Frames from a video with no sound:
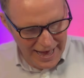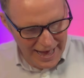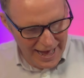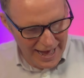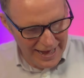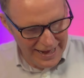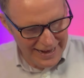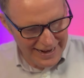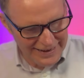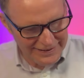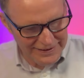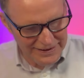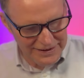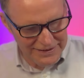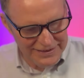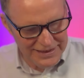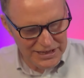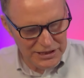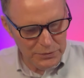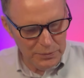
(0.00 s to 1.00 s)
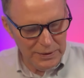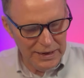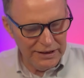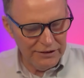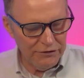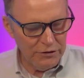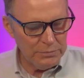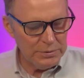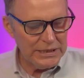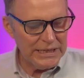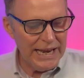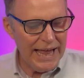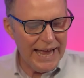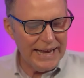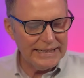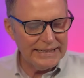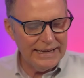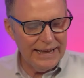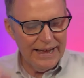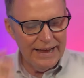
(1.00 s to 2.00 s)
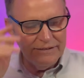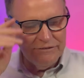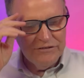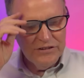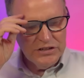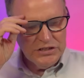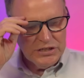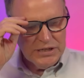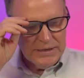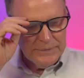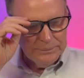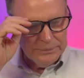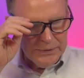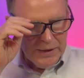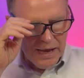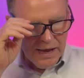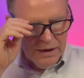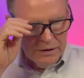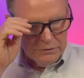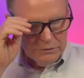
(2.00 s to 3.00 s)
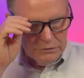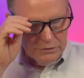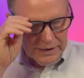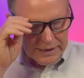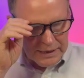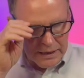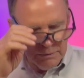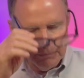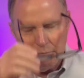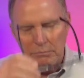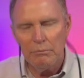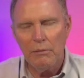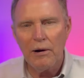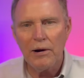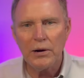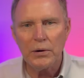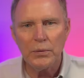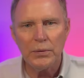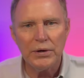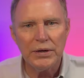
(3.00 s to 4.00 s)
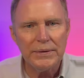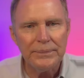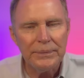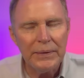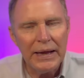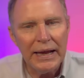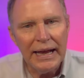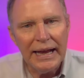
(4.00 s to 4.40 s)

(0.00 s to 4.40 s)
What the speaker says: And now this one is from Slack Tide Fishing, Rick Markward.